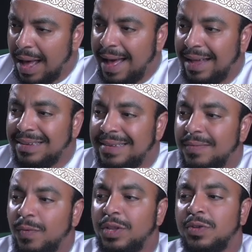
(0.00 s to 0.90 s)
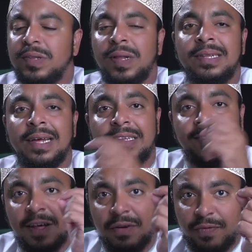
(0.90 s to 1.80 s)
And when you study
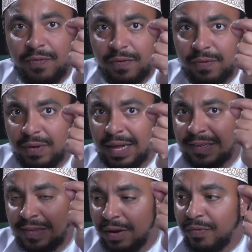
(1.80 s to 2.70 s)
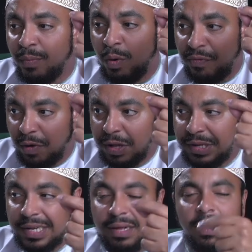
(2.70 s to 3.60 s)
as-sarf
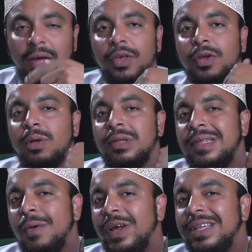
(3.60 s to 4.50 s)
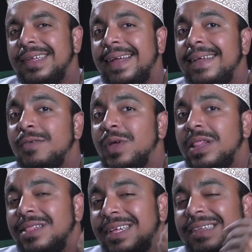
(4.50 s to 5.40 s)
morphology, you notice that we're dealing
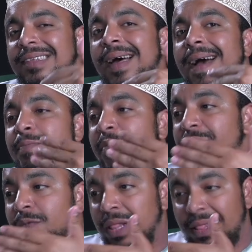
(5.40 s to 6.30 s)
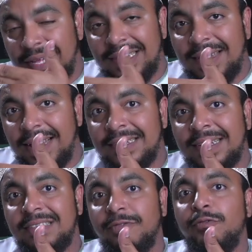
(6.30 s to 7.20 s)
with these
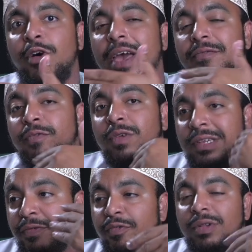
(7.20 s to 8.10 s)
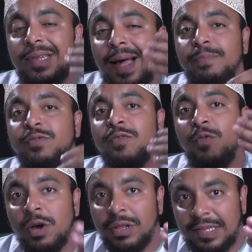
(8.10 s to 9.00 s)
letters for different types of
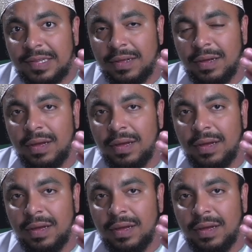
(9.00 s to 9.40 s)
words.